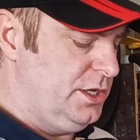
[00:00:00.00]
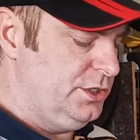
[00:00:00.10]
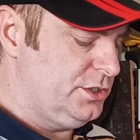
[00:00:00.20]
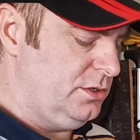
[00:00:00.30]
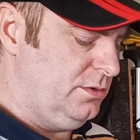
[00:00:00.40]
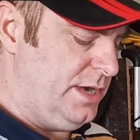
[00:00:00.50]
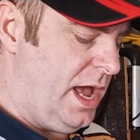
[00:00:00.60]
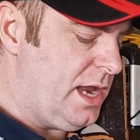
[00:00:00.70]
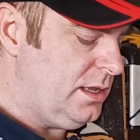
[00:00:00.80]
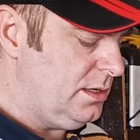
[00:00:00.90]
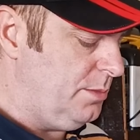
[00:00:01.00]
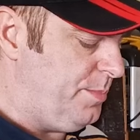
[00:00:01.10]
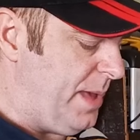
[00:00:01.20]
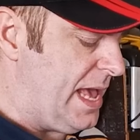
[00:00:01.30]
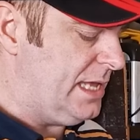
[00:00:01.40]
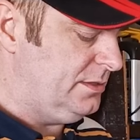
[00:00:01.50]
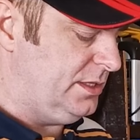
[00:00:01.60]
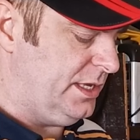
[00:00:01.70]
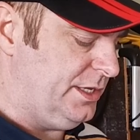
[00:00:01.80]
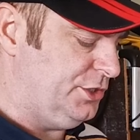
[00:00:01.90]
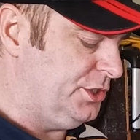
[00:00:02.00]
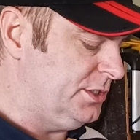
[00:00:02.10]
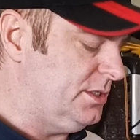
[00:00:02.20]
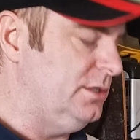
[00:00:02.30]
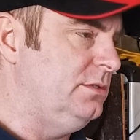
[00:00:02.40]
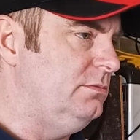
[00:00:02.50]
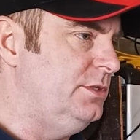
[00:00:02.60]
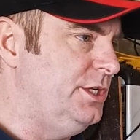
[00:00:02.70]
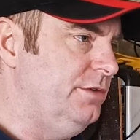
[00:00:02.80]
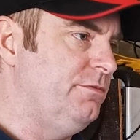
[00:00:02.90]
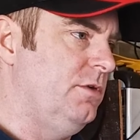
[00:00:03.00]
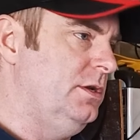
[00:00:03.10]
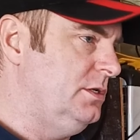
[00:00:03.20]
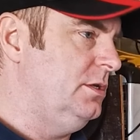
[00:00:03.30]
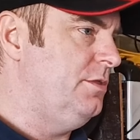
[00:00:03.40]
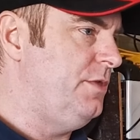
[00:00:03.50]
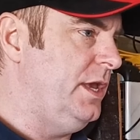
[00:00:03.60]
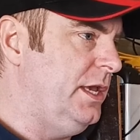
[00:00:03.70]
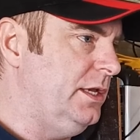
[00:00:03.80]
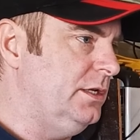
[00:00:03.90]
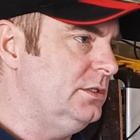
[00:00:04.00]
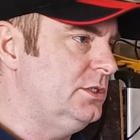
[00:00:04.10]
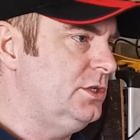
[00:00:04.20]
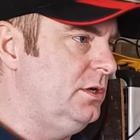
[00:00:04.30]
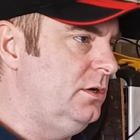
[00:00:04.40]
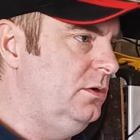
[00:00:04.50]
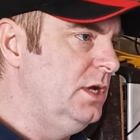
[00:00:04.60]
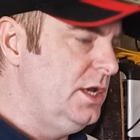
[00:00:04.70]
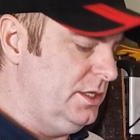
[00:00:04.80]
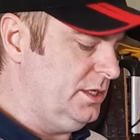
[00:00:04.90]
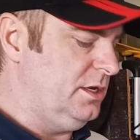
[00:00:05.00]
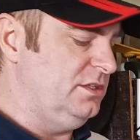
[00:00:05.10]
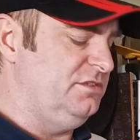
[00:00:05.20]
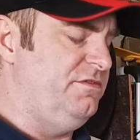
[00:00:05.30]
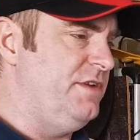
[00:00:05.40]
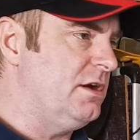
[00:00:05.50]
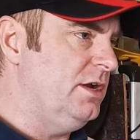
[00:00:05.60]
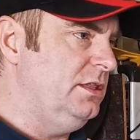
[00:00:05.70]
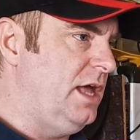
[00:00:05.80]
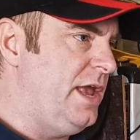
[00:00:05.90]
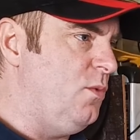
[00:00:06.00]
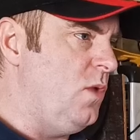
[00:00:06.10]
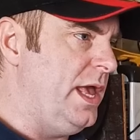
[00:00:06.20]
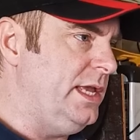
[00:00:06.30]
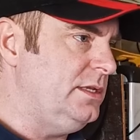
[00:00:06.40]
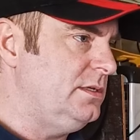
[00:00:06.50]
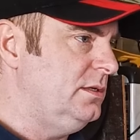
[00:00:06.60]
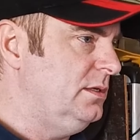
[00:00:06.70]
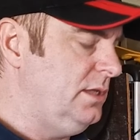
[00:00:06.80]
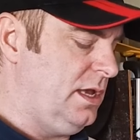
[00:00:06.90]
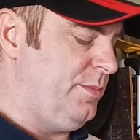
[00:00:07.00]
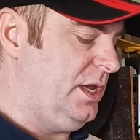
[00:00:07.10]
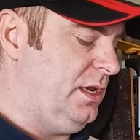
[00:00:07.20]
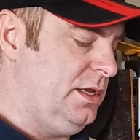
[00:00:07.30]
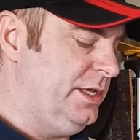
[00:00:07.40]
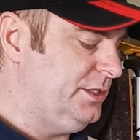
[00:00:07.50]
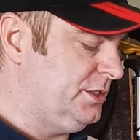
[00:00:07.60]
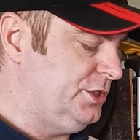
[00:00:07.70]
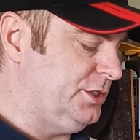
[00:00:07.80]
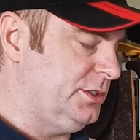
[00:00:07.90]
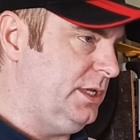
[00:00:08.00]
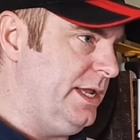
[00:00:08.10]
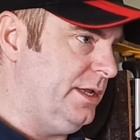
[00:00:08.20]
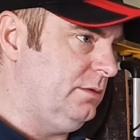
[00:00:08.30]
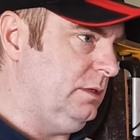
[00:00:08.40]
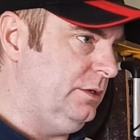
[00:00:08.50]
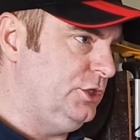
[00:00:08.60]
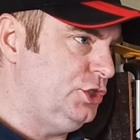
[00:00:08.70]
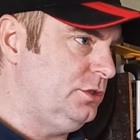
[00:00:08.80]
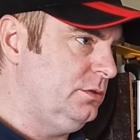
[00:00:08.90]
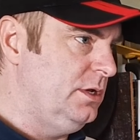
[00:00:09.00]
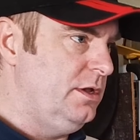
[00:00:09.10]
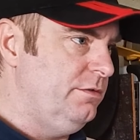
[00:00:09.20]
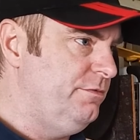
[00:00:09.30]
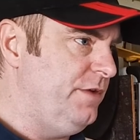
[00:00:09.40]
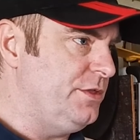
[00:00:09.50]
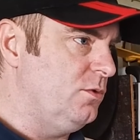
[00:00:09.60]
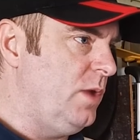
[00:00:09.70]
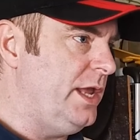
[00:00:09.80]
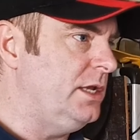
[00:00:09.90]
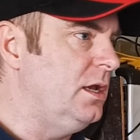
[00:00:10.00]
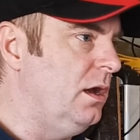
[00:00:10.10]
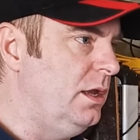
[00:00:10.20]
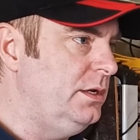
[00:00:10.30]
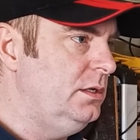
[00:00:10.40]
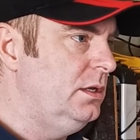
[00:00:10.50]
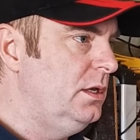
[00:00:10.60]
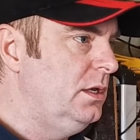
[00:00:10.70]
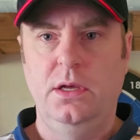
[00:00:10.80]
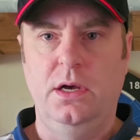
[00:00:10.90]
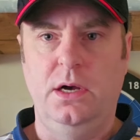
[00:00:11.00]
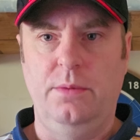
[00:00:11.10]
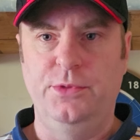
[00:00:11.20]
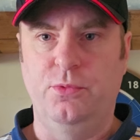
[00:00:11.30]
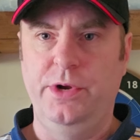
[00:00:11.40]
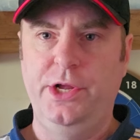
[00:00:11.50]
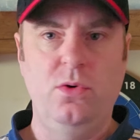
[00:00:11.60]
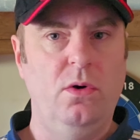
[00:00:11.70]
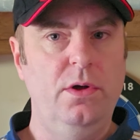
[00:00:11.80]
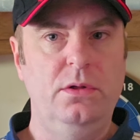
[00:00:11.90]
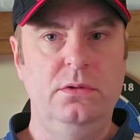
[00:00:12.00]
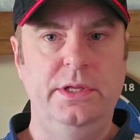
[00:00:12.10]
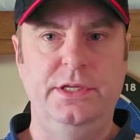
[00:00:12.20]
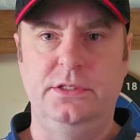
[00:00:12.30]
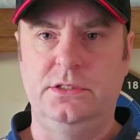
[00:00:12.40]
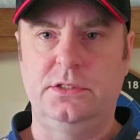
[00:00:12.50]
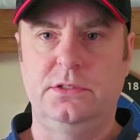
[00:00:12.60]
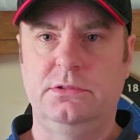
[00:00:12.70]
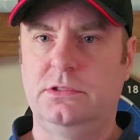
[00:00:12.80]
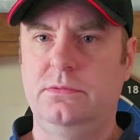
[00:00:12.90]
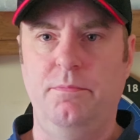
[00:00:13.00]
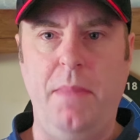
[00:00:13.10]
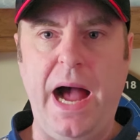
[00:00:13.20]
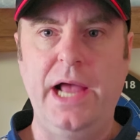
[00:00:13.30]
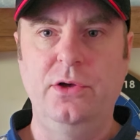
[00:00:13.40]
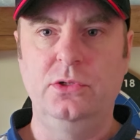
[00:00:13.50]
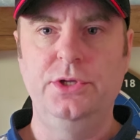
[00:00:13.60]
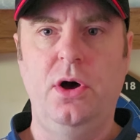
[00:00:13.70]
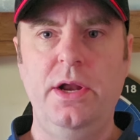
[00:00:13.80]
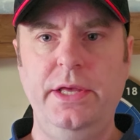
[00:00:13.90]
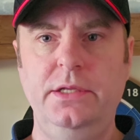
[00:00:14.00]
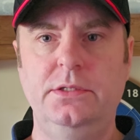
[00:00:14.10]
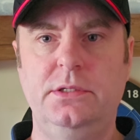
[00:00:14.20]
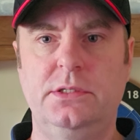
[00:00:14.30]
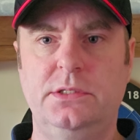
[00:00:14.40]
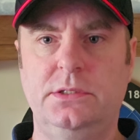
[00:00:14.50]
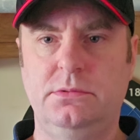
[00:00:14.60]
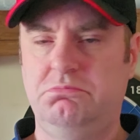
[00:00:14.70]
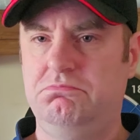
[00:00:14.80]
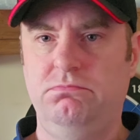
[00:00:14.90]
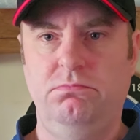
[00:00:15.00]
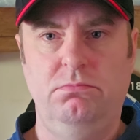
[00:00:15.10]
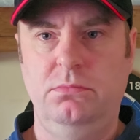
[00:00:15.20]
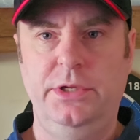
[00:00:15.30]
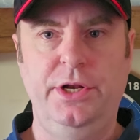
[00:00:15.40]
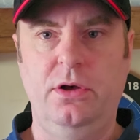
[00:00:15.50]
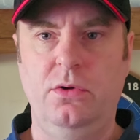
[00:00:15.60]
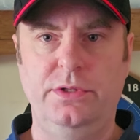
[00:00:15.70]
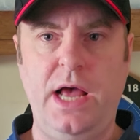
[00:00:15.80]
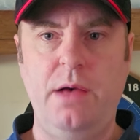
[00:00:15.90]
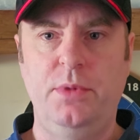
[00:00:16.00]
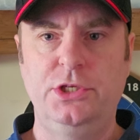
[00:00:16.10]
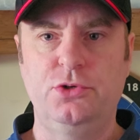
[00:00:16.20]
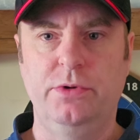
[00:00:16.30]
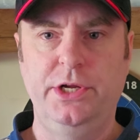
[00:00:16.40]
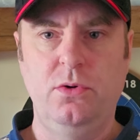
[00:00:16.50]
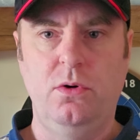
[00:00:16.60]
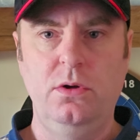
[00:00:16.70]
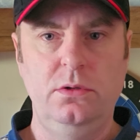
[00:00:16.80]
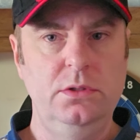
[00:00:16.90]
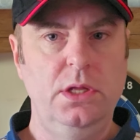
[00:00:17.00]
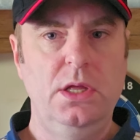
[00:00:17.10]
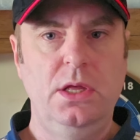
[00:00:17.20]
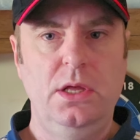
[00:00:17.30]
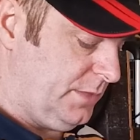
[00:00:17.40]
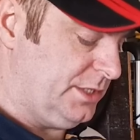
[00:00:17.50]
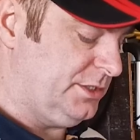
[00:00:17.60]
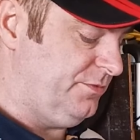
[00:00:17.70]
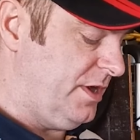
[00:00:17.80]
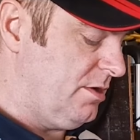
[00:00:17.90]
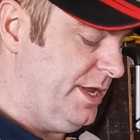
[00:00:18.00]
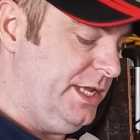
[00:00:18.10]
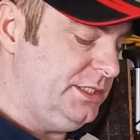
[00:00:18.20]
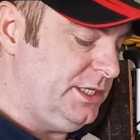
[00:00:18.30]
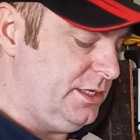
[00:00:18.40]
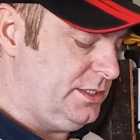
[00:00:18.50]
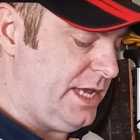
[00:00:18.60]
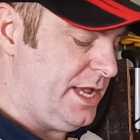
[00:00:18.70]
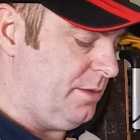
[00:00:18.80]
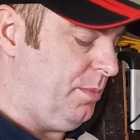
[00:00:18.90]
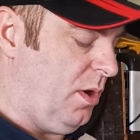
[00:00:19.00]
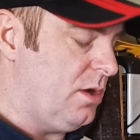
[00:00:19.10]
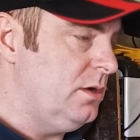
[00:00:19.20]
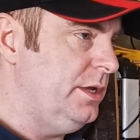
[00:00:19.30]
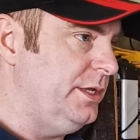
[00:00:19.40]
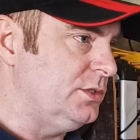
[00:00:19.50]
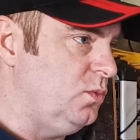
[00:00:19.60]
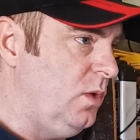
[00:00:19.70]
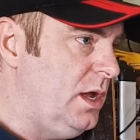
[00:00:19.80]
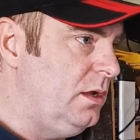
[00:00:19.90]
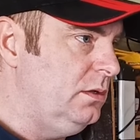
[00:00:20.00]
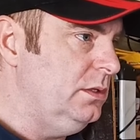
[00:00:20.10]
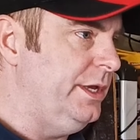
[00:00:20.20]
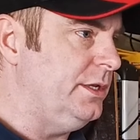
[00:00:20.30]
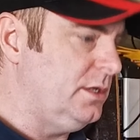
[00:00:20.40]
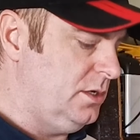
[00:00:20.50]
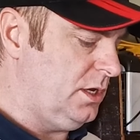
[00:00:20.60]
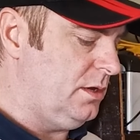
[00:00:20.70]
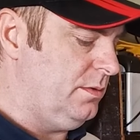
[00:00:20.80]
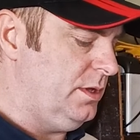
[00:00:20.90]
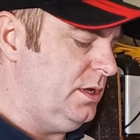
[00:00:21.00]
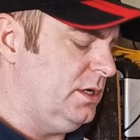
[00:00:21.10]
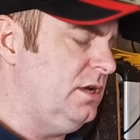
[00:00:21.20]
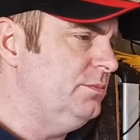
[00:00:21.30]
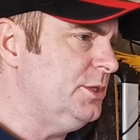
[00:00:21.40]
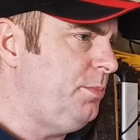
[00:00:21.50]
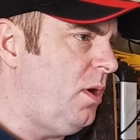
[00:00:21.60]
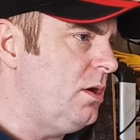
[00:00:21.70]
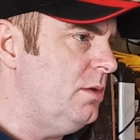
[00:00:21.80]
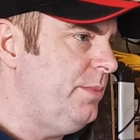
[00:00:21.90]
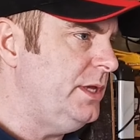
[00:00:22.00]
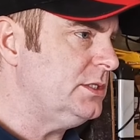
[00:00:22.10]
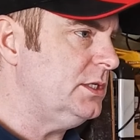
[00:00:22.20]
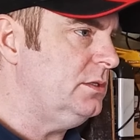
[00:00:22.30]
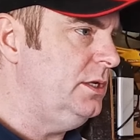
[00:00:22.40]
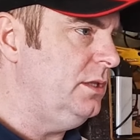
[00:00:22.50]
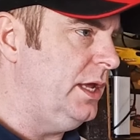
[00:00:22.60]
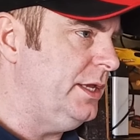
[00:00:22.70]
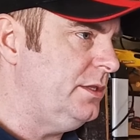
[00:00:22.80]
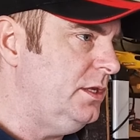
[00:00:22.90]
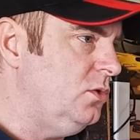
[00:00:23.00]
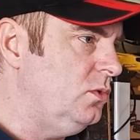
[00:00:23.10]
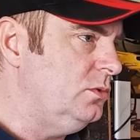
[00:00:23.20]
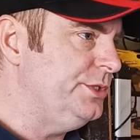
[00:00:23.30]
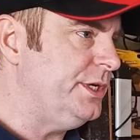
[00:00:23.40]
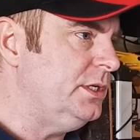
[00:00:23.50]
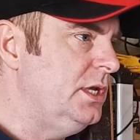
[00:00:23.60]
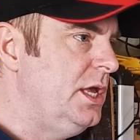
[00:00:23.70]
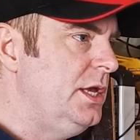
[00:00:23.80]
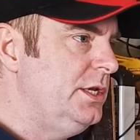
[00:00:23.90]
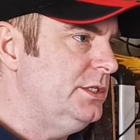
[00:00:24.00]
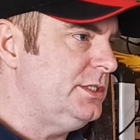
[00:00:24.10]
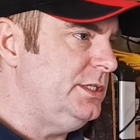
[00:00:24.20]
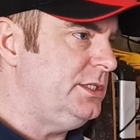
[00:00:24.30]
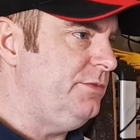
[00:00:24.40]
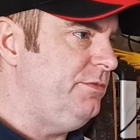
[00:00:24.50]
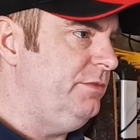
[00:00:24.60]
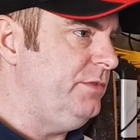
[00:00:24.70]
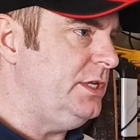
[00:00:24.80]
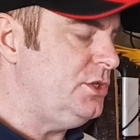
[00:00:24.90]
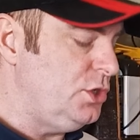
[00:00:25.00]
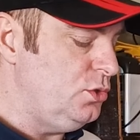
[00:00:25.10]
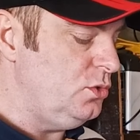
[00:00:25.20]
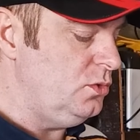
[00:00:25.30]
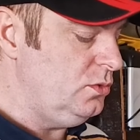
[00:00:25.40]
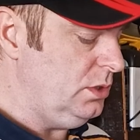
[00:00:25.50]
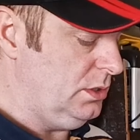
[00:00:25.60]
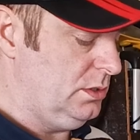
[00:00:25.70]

So not a bad thing, just a different thing. So the gun's very lightweight. I mean, it's just like featherweight gun. The recoil is mild on it, just, you know, not much recoil. It's very easy to take apart as well. It comes apart basically like the old CZ52.